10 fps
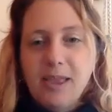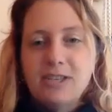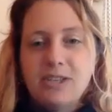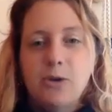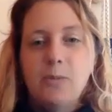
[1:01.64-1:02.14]

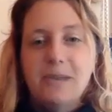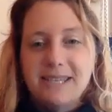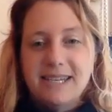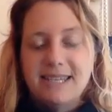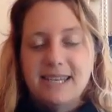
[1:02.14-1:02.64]
so
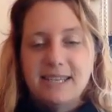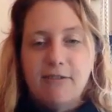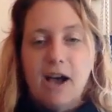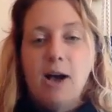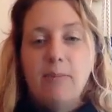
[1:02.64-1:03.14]
businesses of
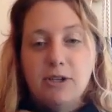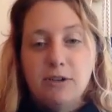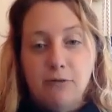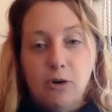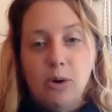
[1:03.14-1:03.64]
up
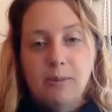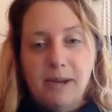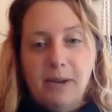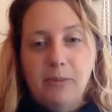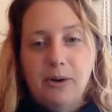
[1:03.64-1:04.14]
to 4
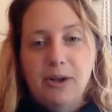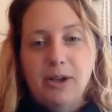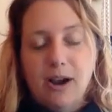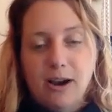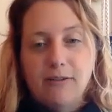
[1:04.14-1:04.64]

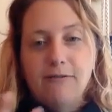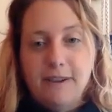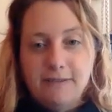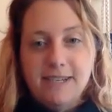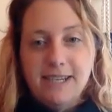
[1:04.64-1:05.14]
people are
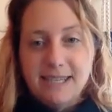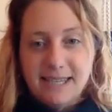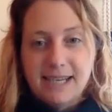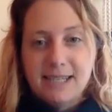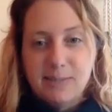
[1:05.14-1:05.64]

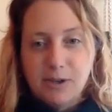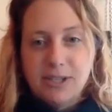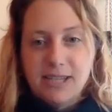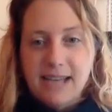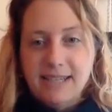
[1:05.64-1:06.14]

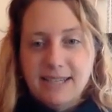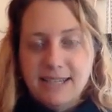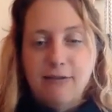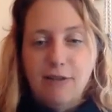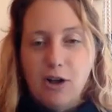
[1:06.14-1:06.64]
56%
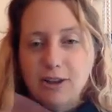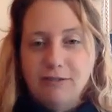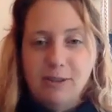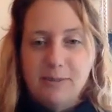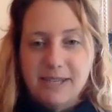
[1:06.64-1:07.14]
of all
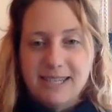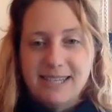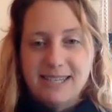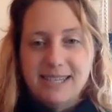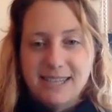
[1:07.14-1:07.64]
of the
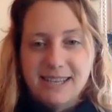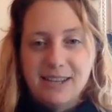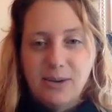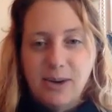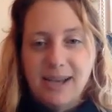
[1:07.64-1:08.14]
businesses in
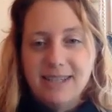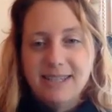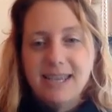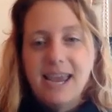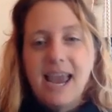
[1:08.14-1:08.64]
the US.
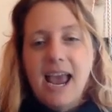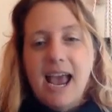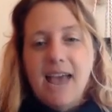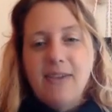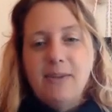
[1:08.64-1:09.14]

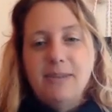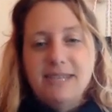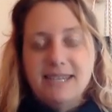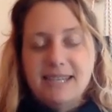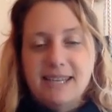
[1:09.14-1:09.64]
And then
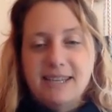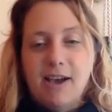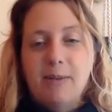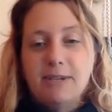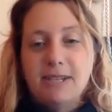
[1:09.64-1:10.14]
businesses of
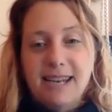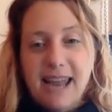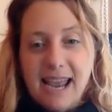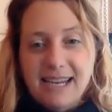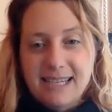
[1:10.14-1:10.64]
up to
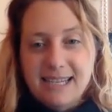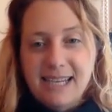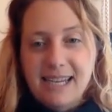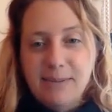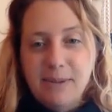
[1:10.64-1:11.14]

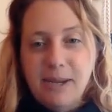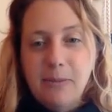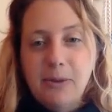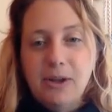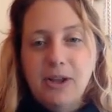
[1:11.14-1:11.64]
19
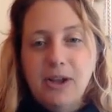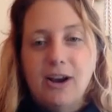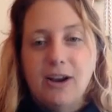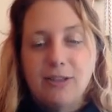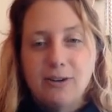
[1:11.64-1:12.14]
people
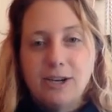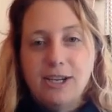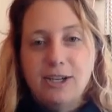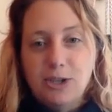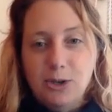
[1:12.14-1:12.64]
are
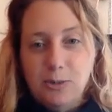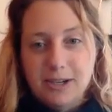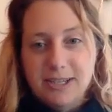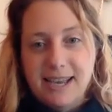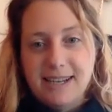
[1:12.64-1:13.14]
32%.
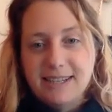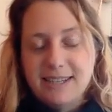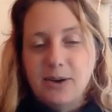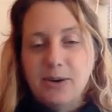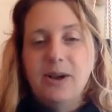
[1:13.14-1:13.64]

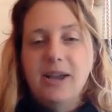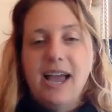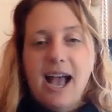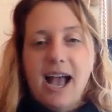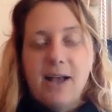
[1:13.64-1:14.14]
So
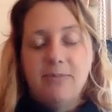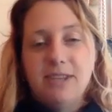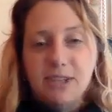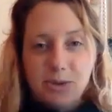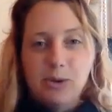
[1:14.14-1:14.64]

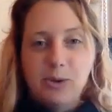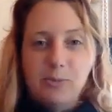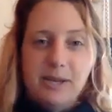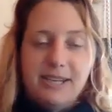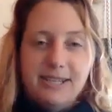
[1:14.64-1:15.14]
this group
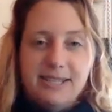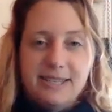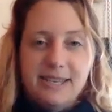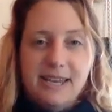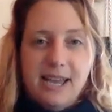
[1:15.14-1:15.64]
is